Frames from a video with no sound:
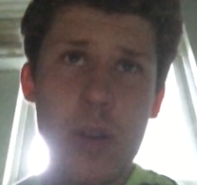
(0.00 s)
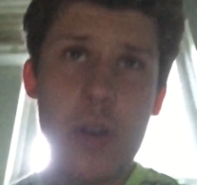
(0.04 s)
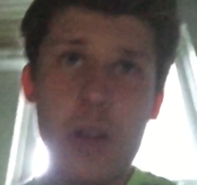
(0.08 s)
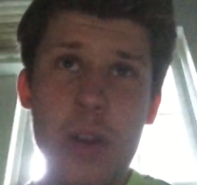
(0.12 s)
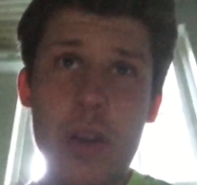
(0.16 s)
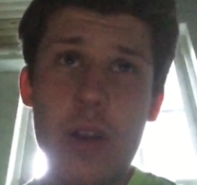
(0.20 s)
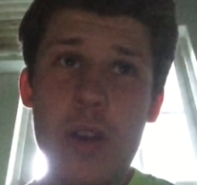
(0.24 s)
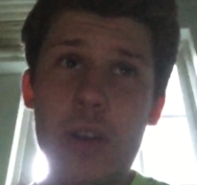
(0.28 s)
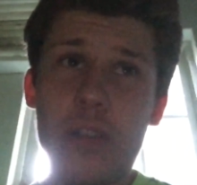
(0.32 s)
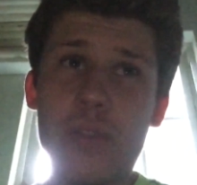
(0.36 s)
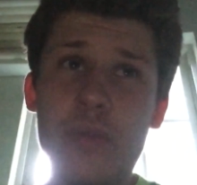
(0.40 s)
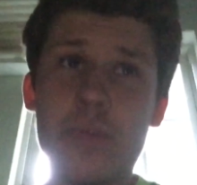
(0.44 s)

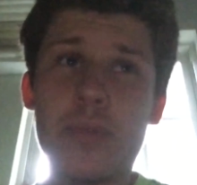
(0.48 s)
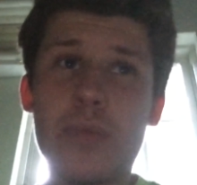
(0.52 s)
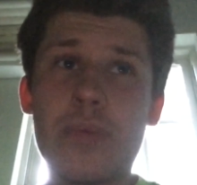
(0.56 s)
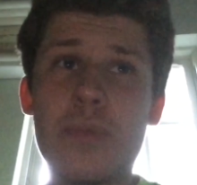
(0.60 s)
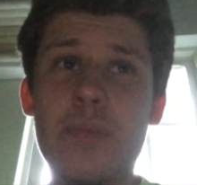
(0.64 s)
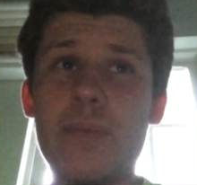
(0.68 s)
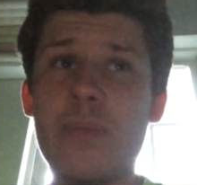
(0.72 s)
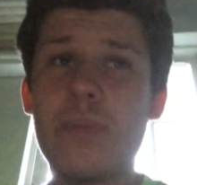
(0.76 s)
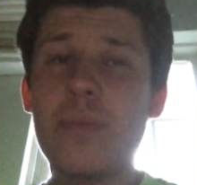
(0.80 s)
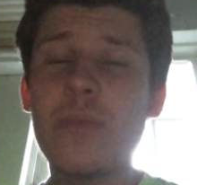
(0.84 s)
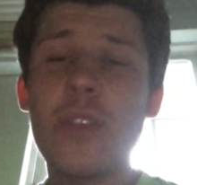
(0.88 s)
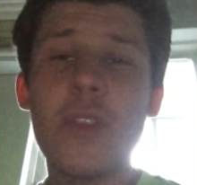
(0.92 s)
of
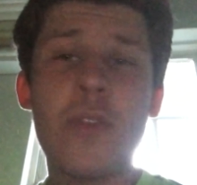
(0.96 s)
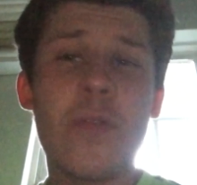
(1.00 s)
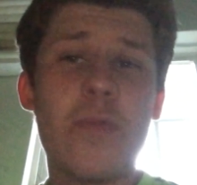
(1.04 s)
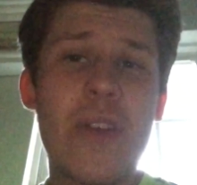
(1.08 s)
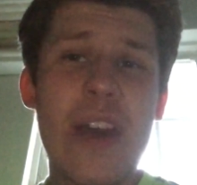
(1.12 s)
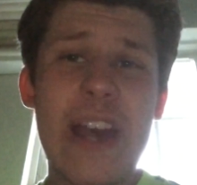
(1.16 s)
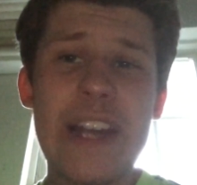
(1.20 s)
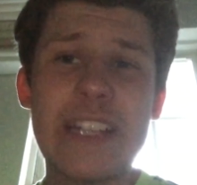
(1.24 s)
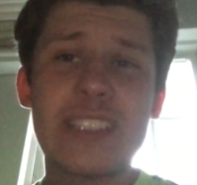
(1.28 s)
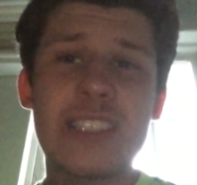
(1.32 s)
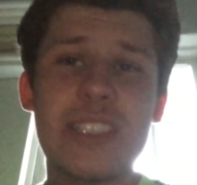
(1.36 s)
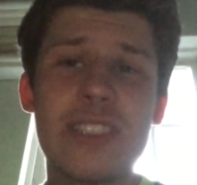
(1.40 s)
the
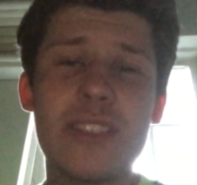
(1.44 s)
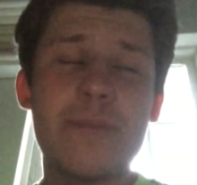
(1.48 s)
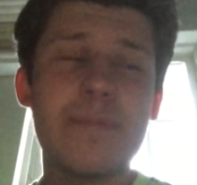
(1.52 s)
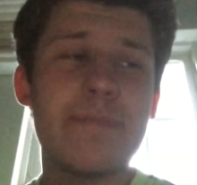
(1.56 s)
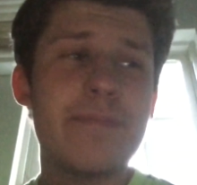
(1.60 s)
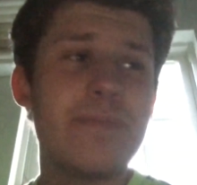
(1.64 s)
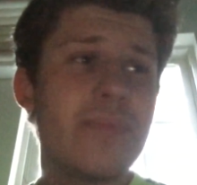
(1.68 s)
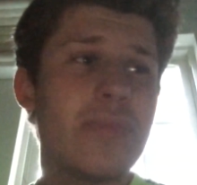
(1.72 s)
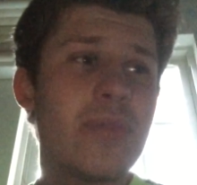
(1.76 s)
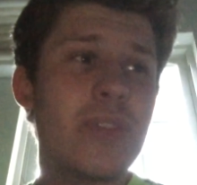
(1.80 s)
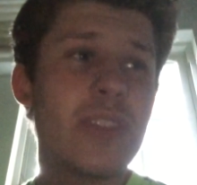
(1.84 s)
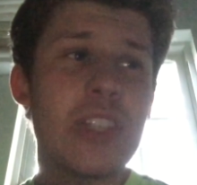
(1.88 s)
fact that
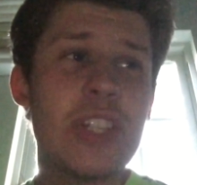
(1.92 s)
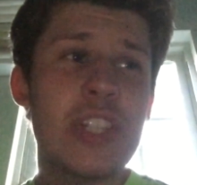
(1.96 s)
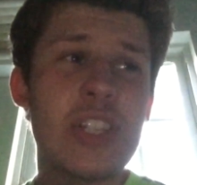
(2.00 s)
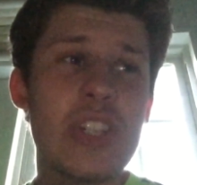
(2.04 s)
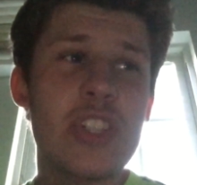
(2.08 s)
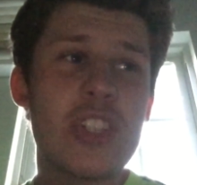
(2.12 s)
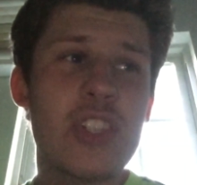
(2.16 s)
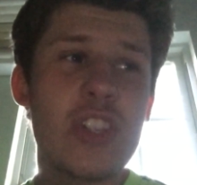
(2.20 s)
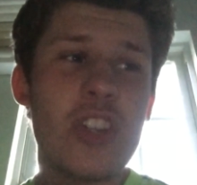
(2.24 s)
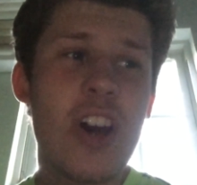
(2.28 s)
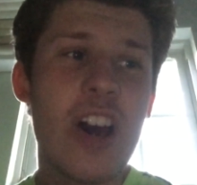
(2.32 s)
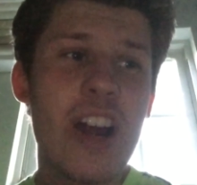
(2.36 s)
this
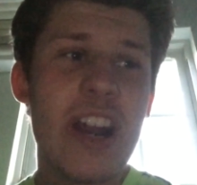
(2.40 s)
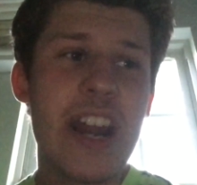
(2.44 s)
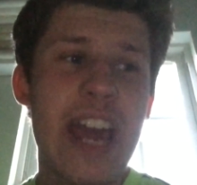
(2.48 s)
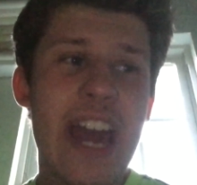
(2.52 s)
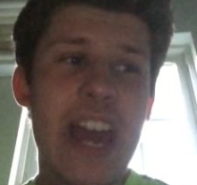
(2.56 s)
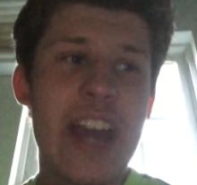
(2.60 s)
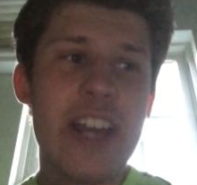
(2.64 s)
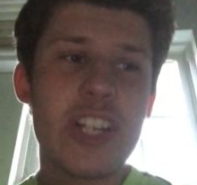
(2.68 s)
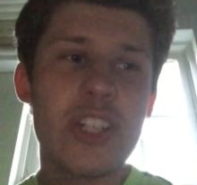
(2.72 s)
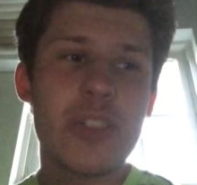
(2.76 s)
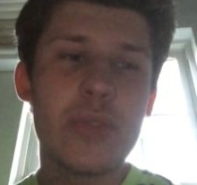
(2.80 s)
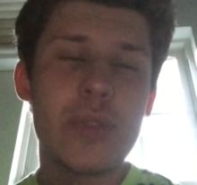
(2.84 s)
is not
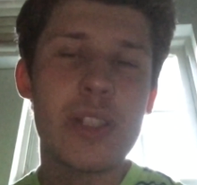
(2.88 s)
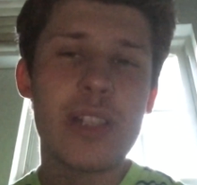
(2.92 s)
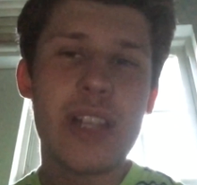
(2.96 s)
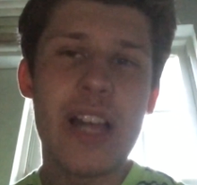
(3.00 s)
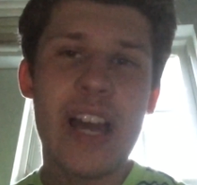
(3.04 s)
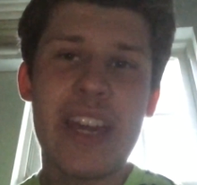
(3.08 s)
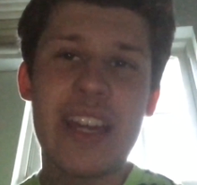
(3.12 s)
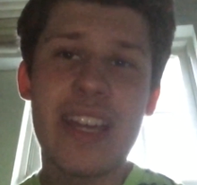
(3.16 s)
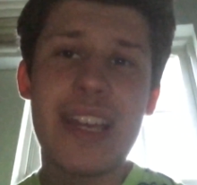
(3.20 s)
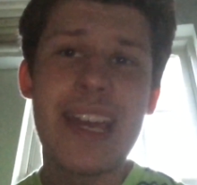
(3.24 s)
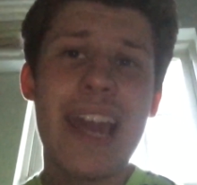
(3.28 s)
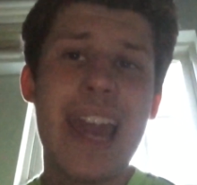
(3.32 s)
actually
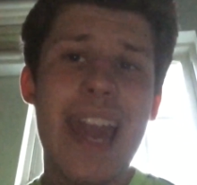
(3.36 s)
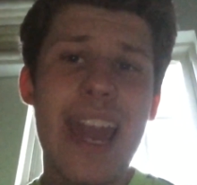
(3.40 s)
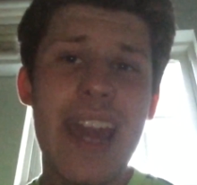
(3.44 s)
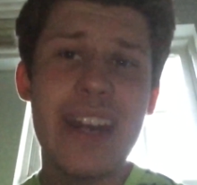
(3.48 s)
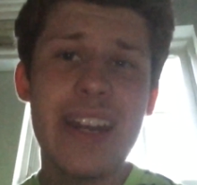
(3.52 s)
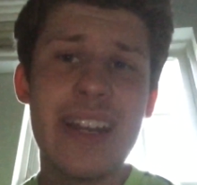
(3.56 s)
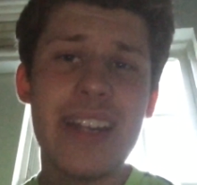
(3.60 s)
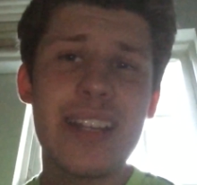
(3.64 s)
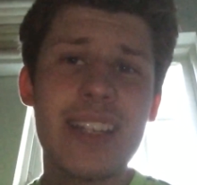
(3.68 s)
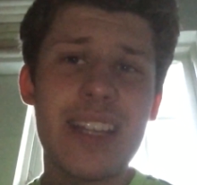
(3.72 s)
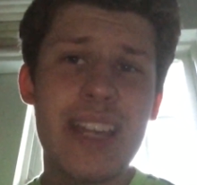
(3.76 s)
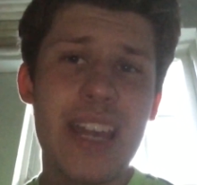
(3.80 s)

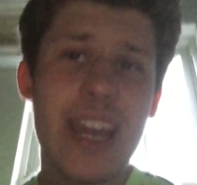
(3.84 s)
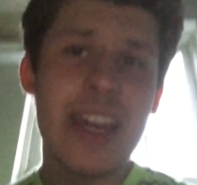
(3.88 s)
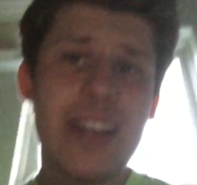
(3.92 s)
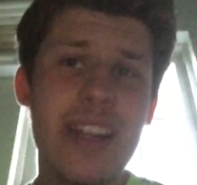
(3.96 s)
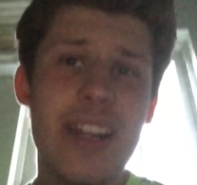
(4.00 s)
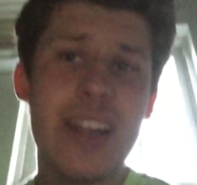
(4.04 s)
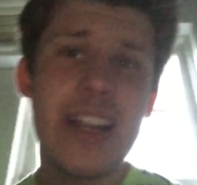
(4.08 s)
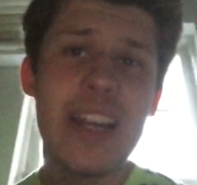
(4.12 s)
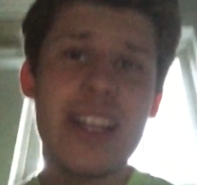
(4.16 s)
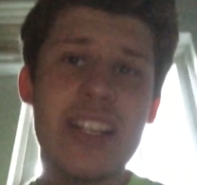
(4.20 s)
canon.